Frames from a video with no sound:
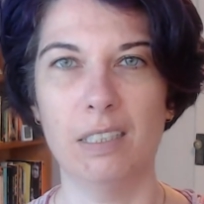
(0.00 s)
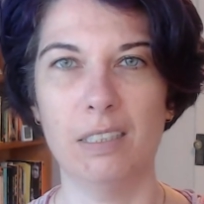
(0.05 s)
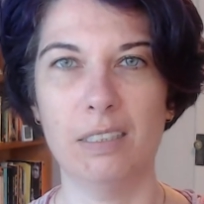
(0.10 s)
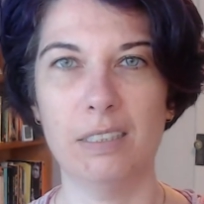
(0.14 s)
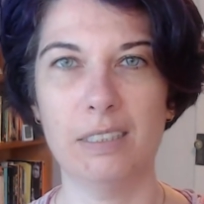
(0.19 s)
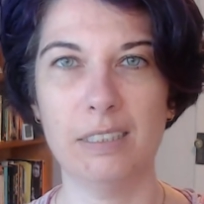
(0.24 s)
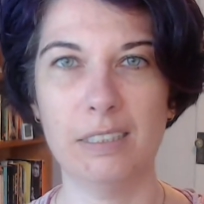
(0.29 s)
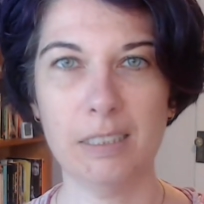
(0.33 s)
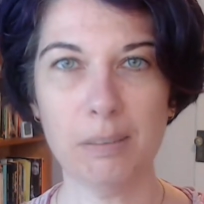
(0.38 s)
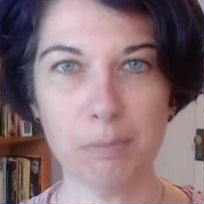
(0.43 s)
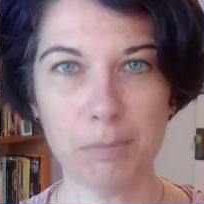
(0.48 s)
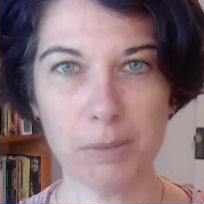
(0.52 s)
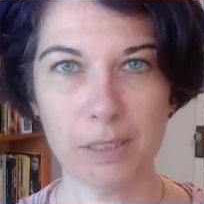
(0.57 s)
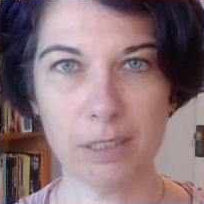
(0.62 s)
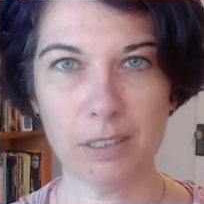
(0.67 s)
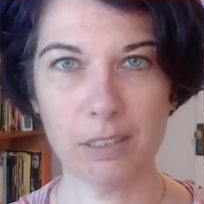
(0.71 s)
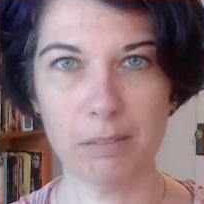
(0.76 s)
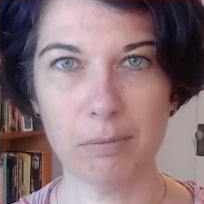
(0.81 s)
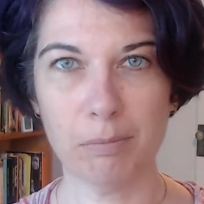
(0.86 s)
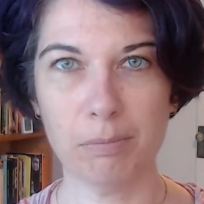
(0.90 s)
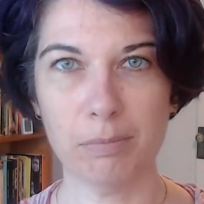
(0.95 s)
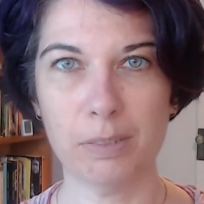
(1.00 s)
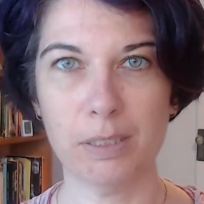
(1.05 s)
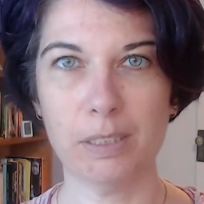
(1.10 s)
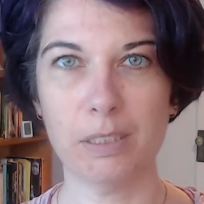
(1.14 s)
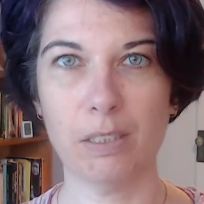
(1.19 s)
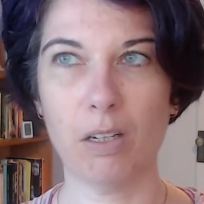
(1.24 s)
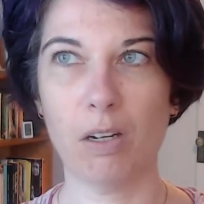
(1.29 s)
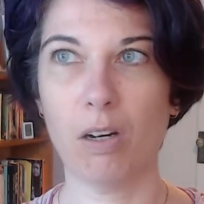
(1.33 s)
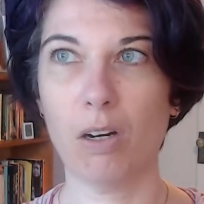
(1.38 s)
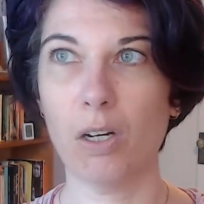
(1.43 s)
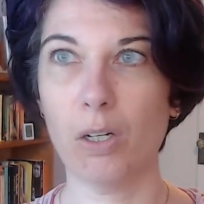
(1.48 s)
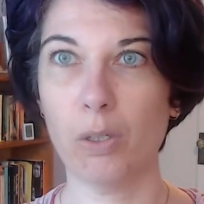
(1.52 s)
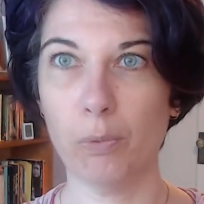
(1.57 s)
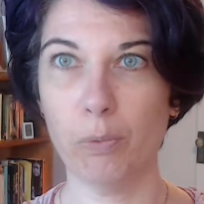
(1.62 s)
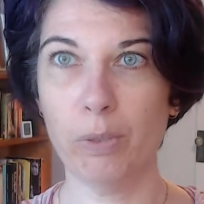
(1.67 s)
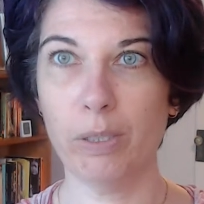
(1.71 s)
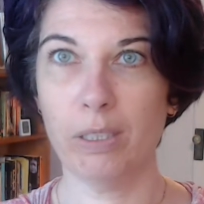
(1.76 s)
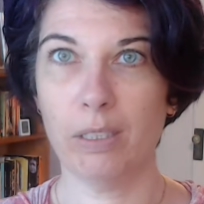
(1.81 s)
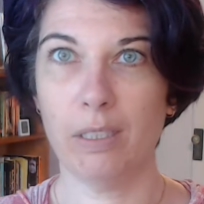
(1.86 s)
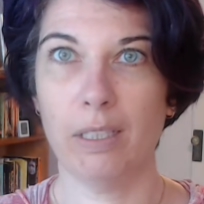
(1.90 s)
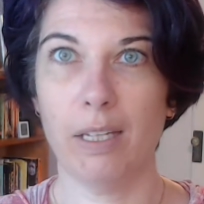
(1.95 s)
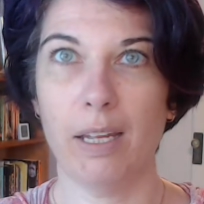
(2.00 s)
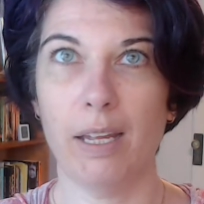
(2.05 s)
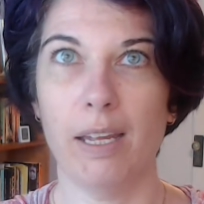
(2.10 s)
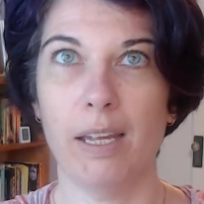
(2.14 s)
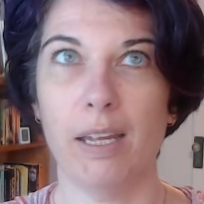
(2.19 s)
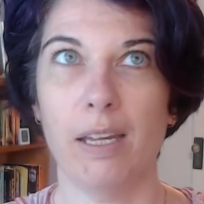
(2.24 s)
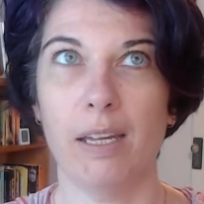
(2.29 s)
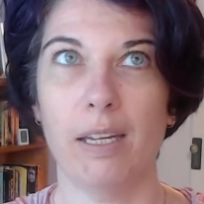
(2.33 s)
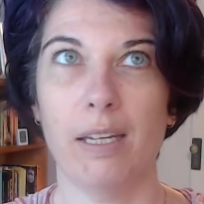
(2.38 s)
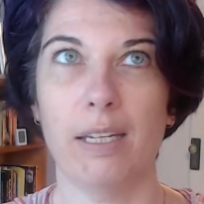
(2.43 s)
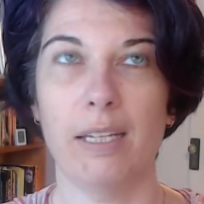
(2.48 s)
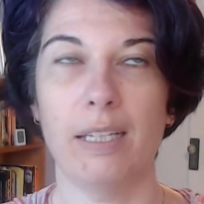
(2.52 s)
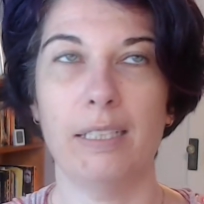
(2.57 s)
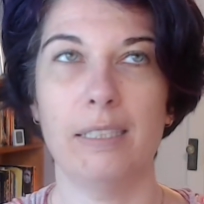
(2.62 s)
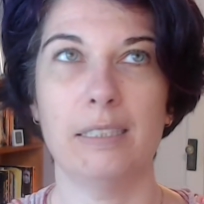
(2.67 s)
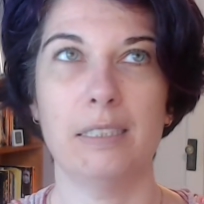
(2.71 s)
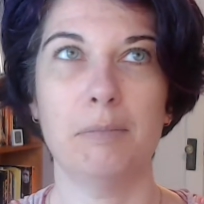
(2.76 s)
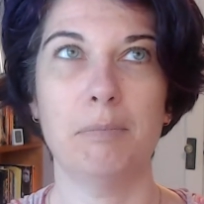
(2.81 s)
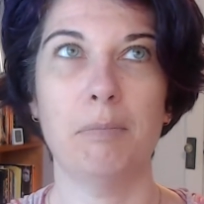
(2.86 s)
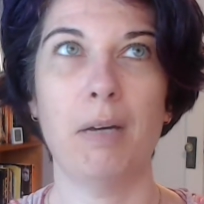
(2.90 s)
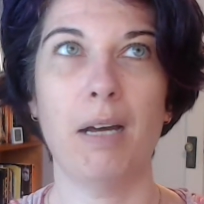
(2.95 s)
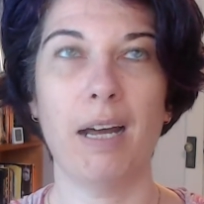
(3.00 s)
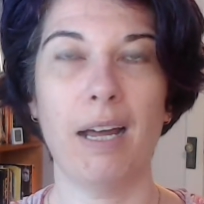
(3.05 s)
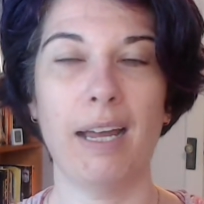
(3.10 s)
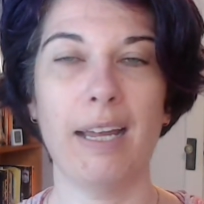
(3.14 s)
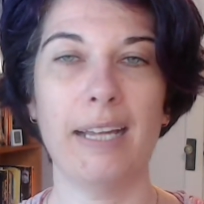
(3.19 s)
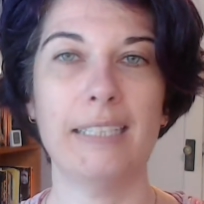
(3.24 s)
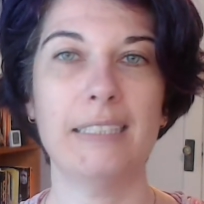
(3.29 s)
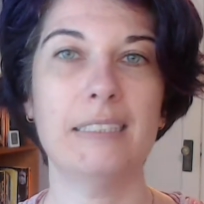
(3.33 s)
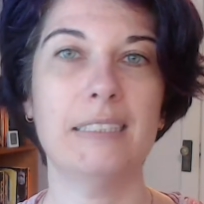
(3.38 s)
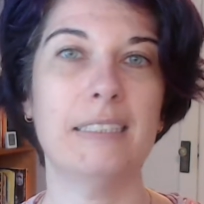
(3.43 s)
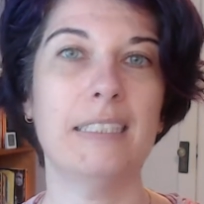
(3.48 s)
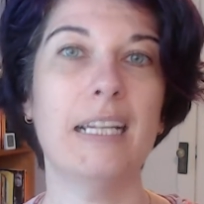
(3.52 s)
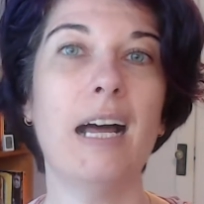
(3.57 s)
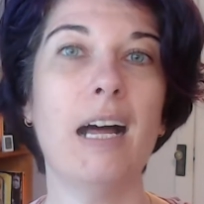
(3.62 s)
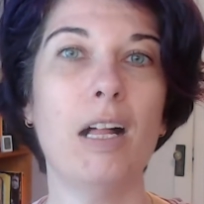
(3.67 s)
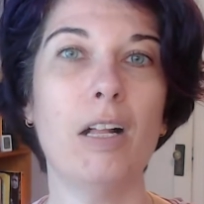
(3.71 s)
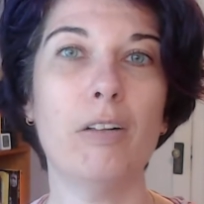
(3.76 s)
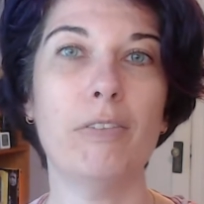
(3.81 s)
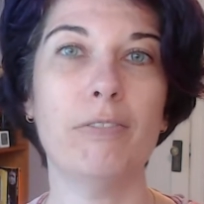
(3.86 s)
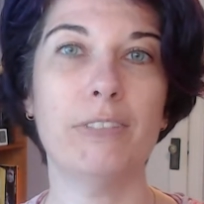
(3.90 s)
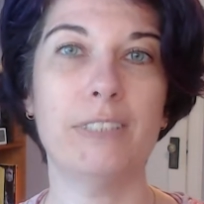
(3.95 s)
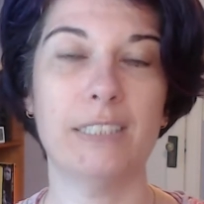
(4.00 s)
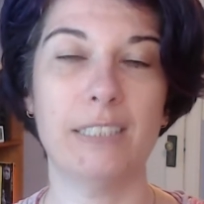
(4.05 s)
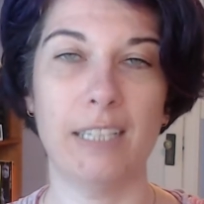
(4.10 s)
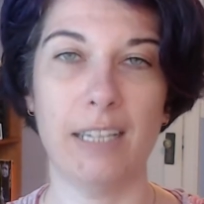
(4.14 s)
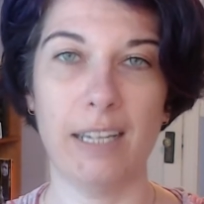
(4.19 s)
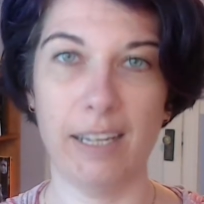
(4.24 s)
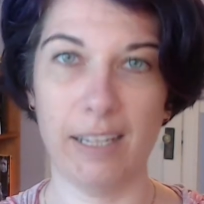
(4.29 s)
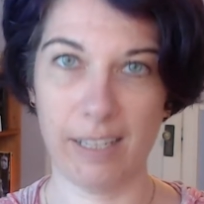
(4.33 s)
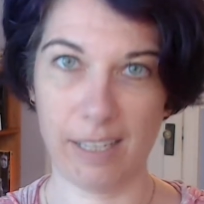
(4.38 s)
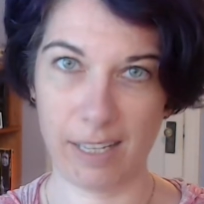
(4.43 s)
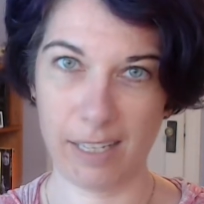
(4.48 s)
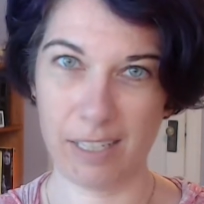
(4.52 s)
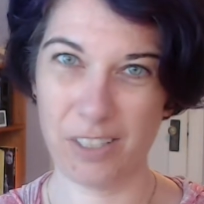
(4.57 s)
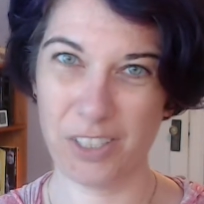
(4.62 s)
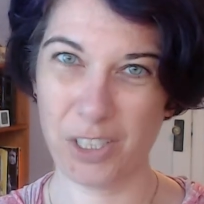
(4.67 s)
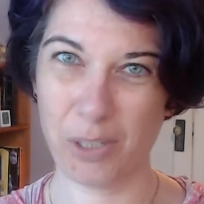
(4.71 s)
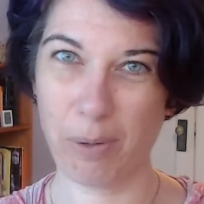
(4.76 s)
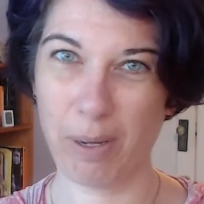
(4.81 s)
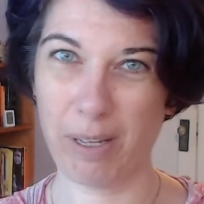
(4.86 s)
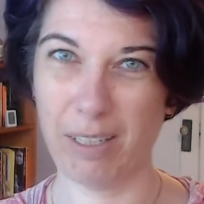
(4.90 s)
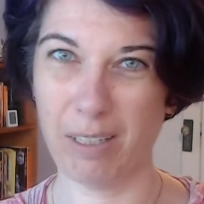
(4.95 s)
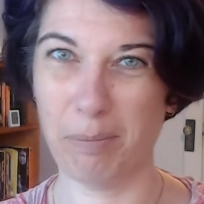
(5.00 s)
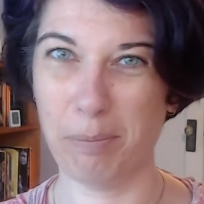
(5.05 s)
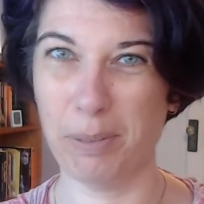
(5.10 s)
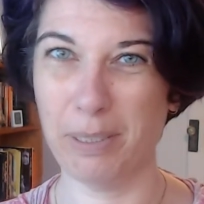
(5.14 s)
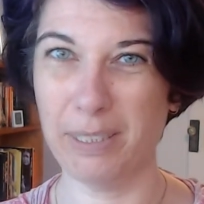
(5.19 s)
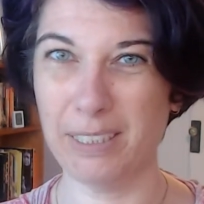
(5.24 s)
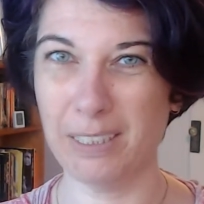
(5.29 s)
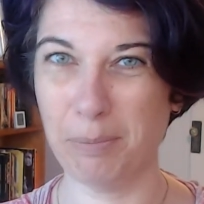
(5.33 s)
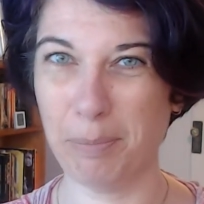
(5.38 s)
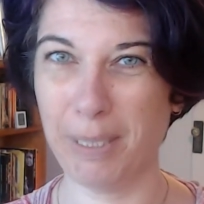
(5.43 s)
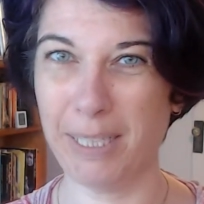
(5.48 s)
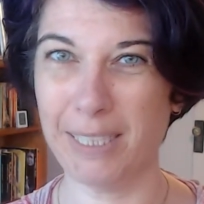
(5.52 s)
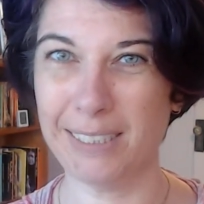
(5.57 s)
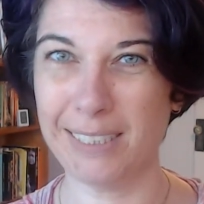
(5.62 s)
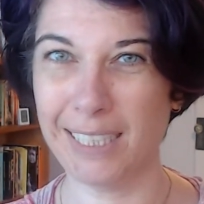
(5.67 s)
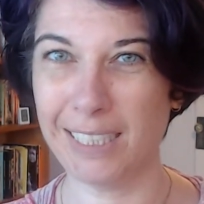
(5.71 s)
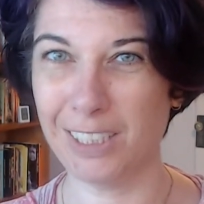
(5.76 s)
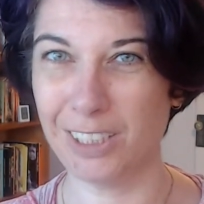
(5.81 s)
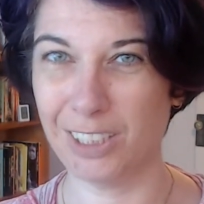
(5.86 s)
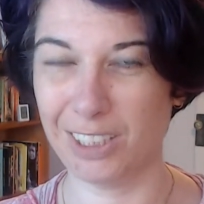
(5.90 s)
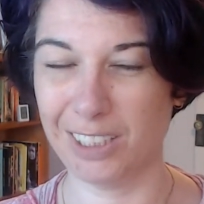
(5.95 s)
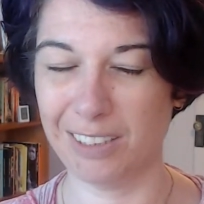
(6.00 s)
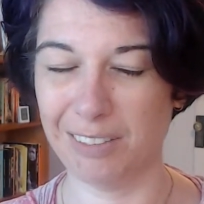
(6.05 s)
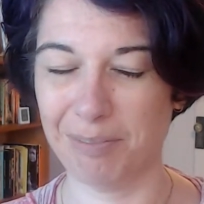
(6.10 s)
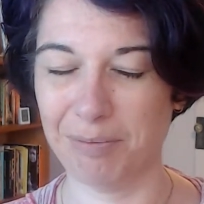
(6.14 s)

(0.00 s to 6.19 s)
symptoms are really, it is myself saying, hey Joanna, please pay attention.